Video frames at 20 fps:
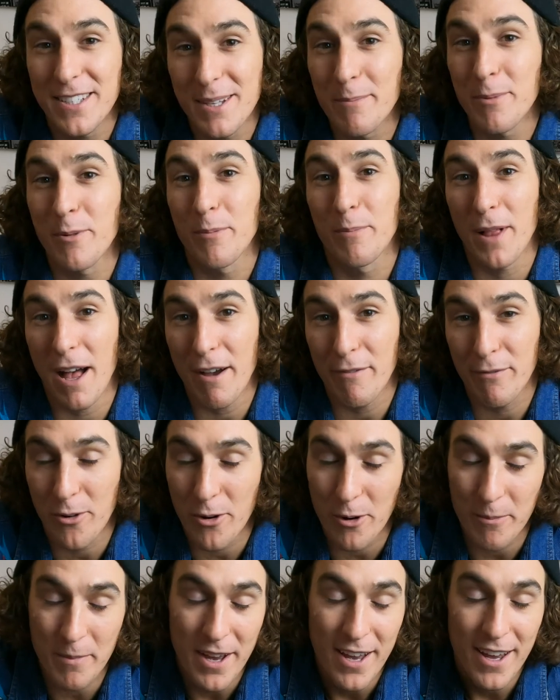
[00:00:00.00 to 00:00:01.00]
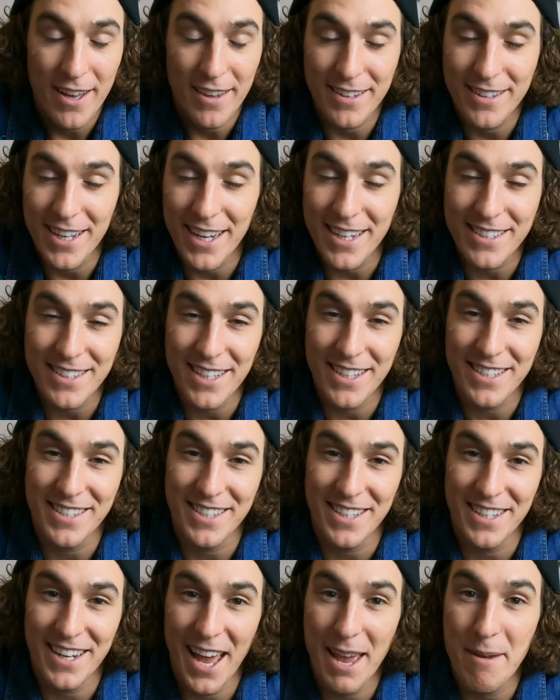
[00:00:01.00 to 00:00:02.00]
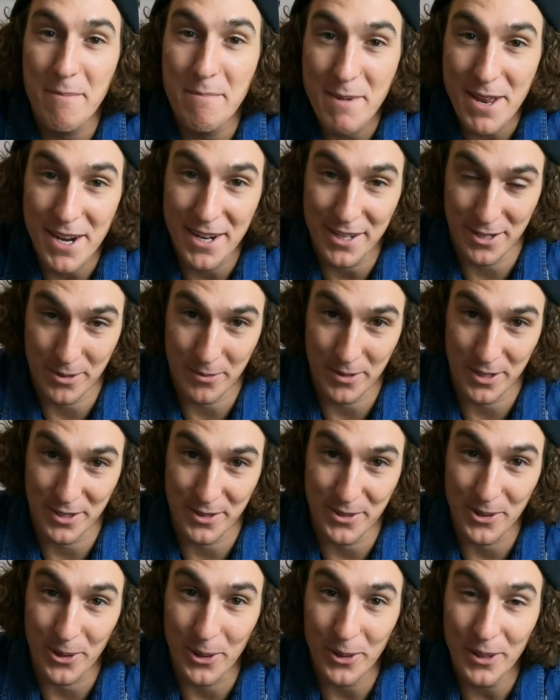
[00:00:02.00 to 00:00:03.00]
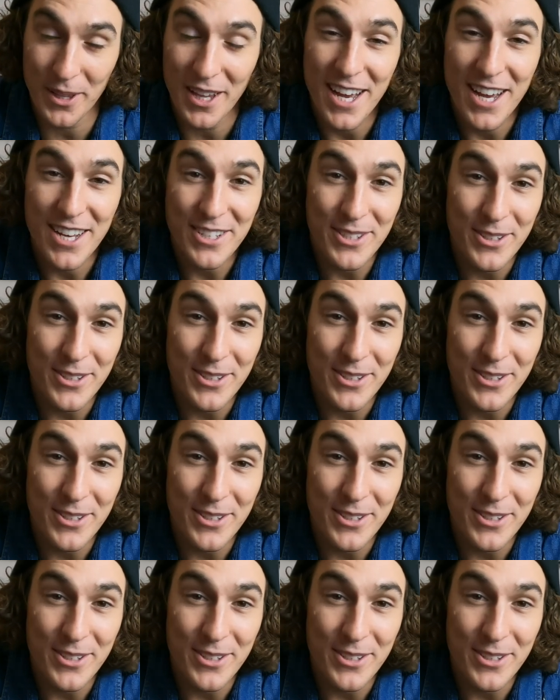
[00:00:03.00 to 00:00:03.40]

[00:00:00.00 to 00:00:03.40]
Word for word: simple platform that takes less than a minute to install.